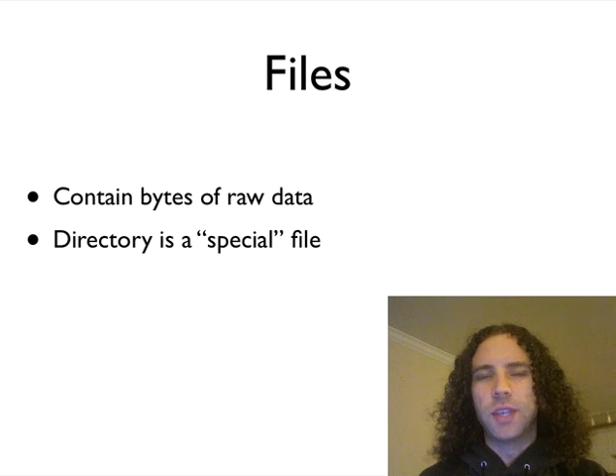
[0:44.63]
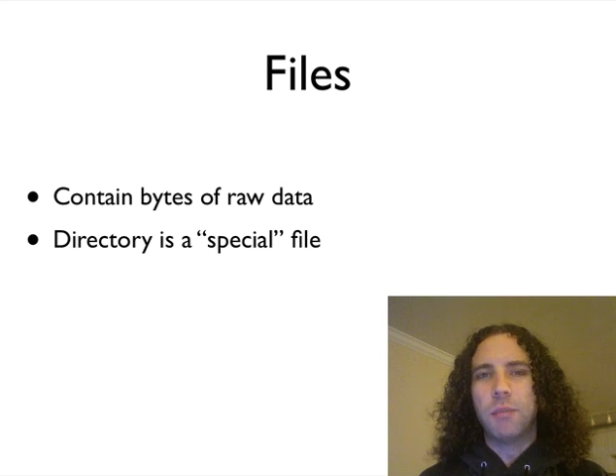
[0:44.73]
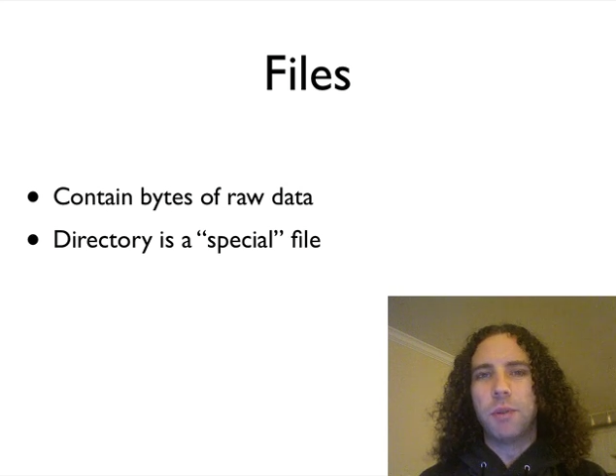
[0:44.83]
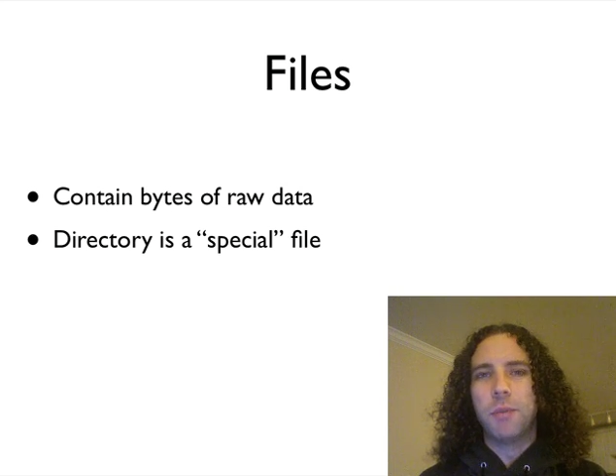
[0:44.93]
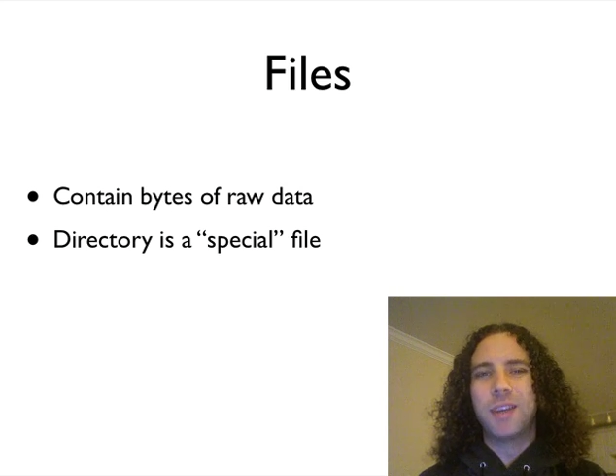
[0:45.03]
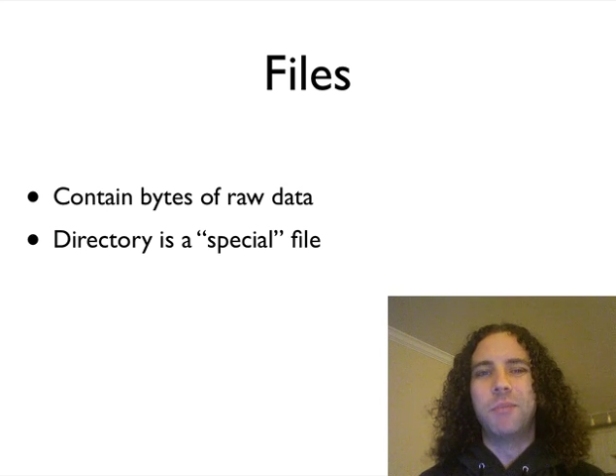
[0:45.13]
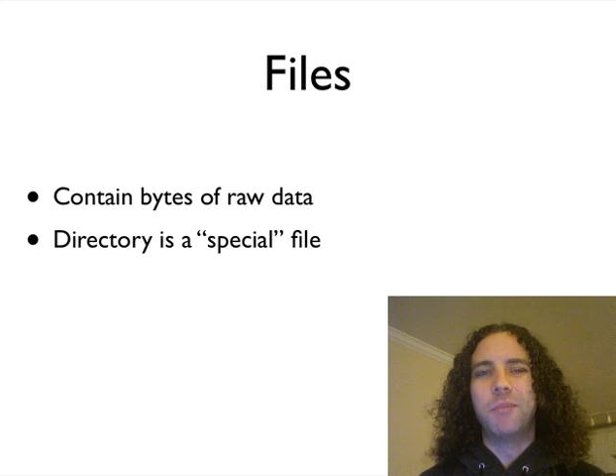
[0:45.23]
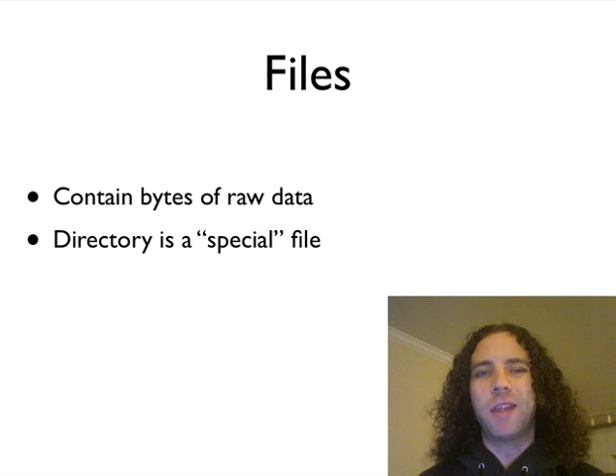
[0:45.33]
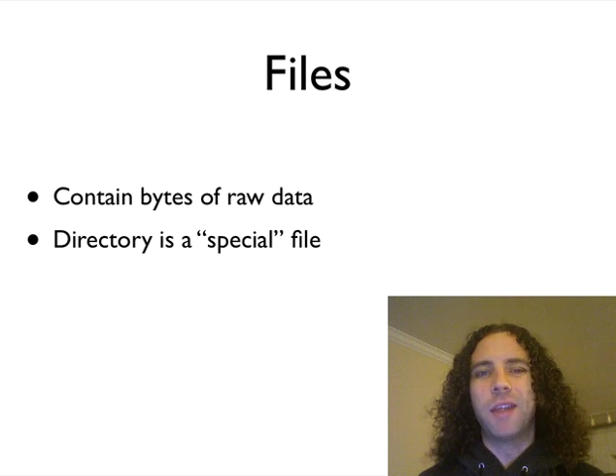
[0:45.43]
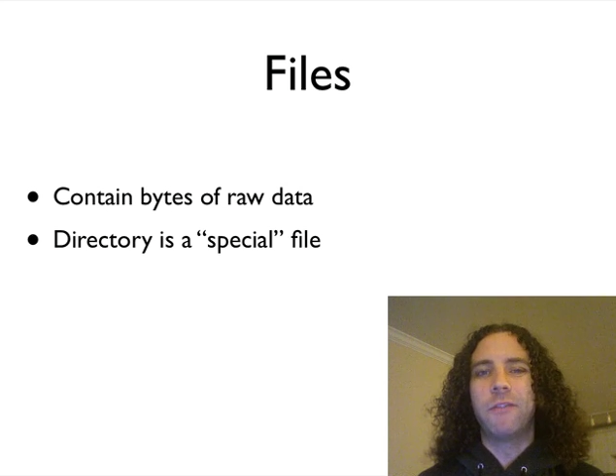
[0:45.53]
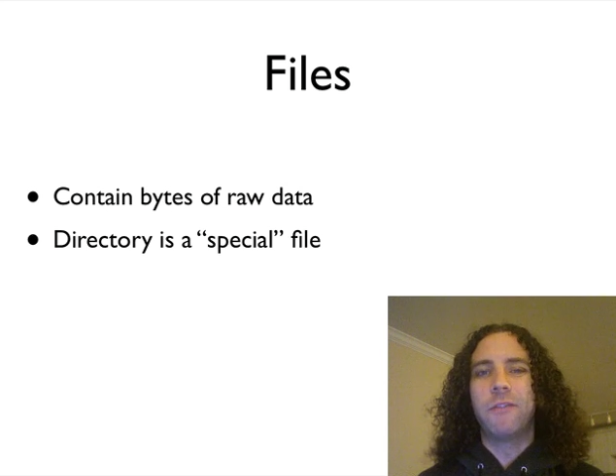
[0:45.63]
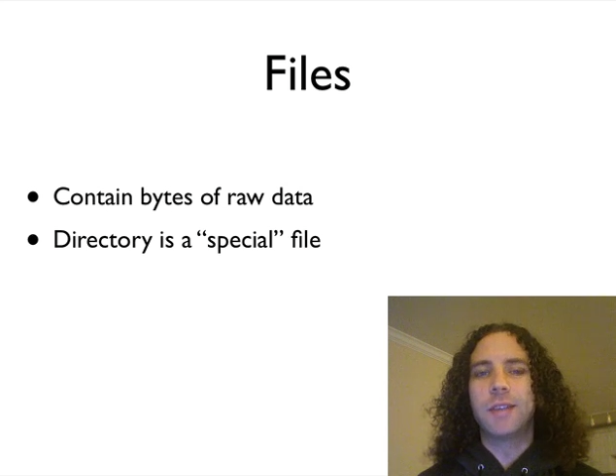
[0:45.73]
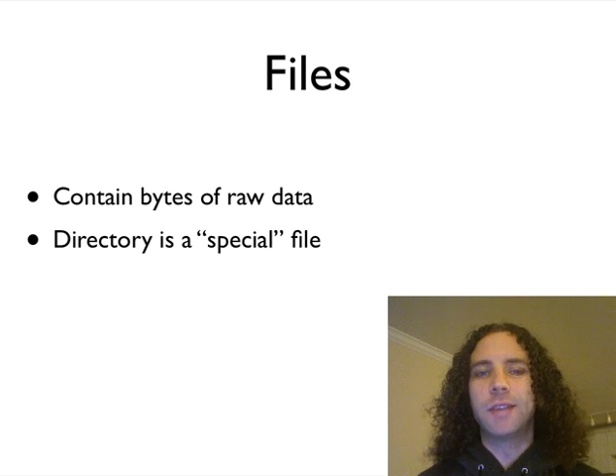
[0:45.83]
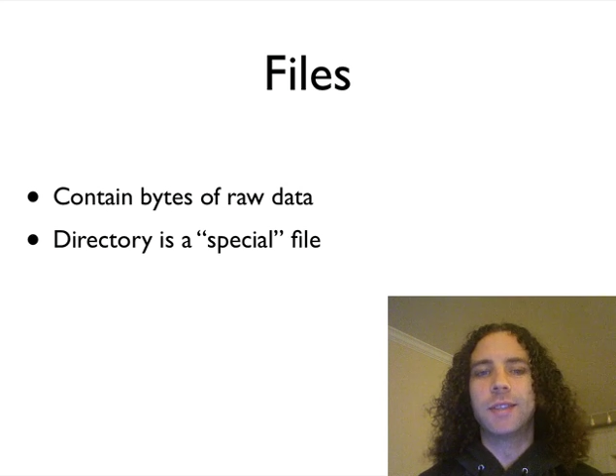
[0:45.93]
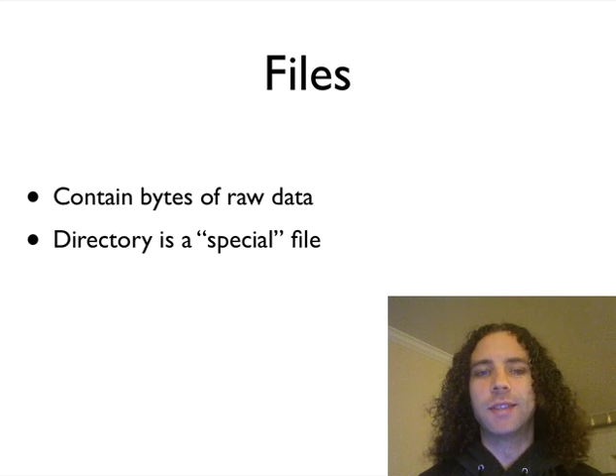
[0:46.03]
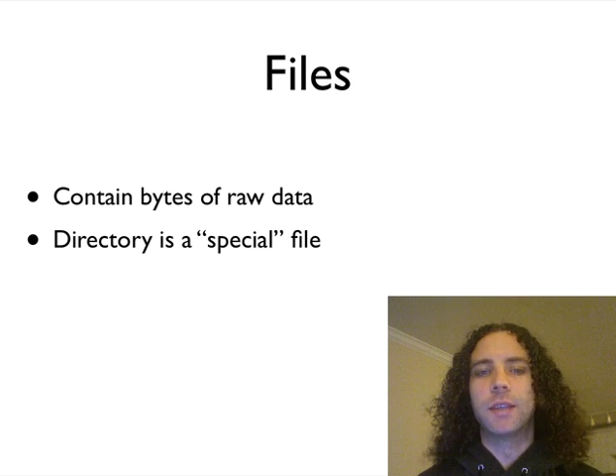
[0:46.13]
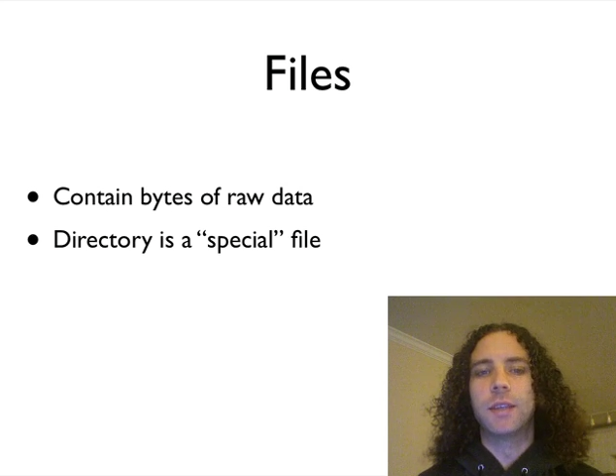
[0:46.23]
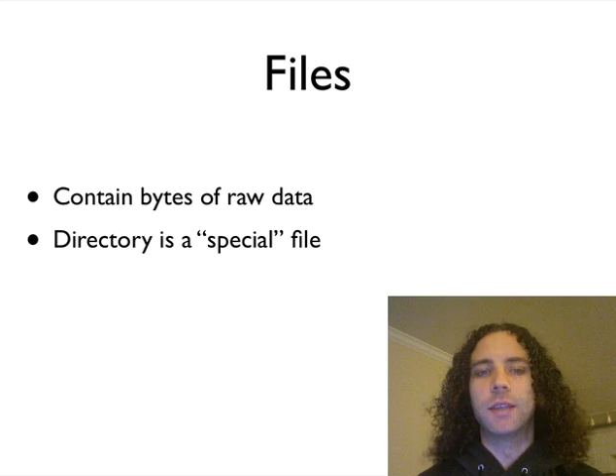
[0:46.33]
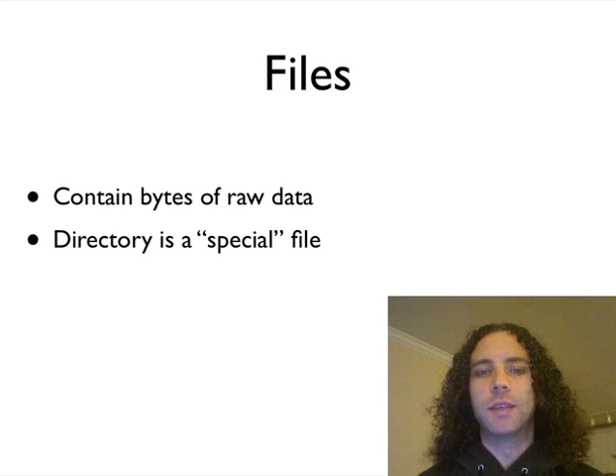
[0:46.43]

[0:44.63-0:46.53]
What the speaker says: implemented by the file system,